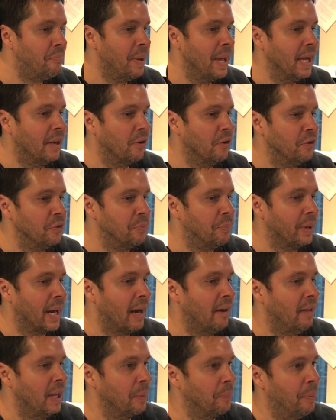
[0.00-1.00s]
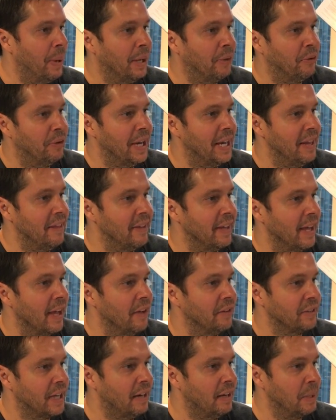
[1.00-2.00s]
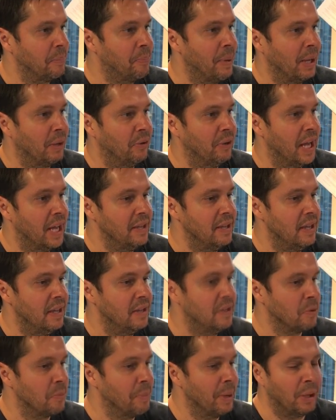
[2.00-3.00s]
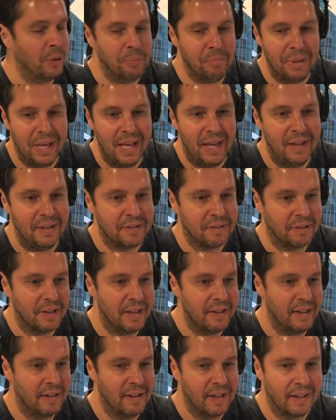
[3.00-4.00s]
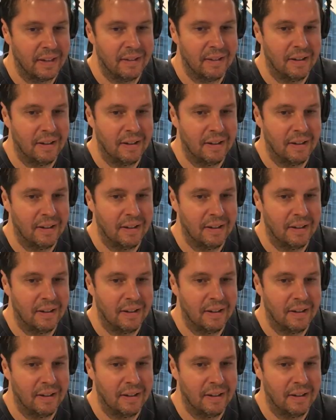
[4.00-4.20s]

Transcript: pickles, but I don't like pickled anything else. I don't like pickled onions or pickled beets or anything like. that.